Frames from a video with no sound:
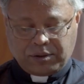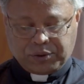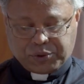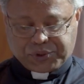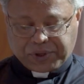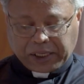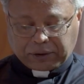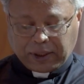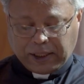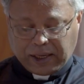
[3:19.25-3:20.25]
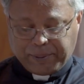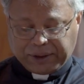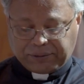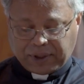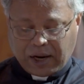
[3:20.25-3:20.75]
to strictly
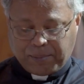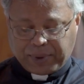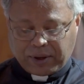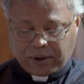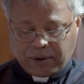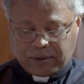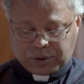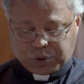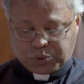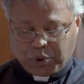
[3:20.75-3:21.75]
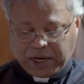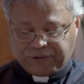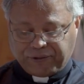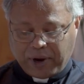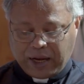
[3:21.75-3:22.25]
limit the number to
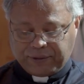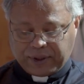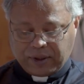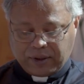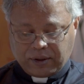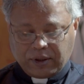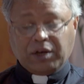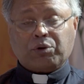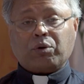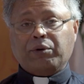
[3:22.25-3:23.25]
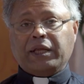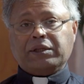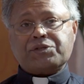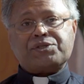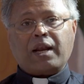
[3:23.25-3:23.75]
25, including
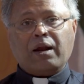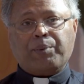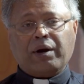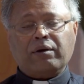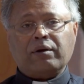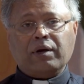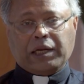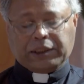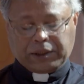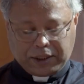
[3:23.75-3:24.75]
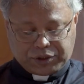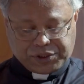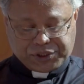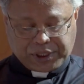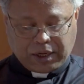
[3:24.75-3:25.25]
the celebrant and other
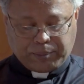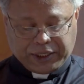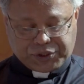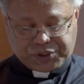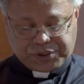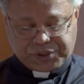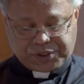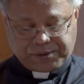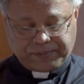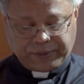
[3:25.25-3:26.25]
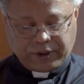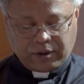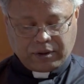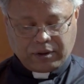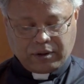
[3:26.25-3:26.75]
liturgical ministers.
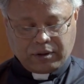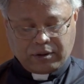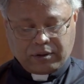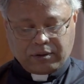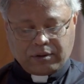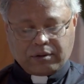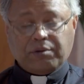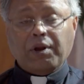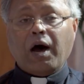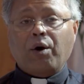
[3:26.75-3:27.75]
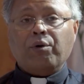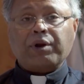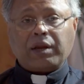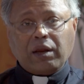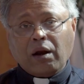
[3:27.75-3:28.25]
Now,
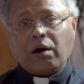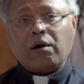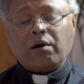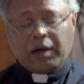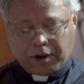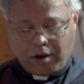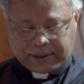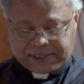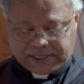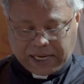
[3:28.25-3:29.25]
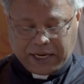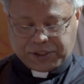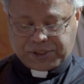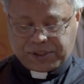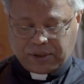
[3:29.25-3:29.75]
here at All
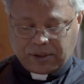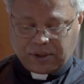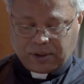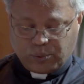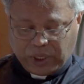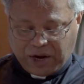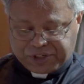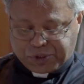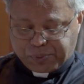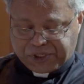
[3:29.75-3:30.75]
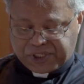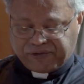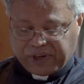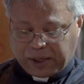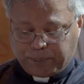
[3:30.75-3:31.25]
Saints, we have a
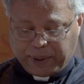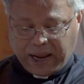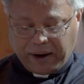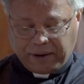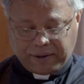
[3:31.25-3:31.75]
specific plan.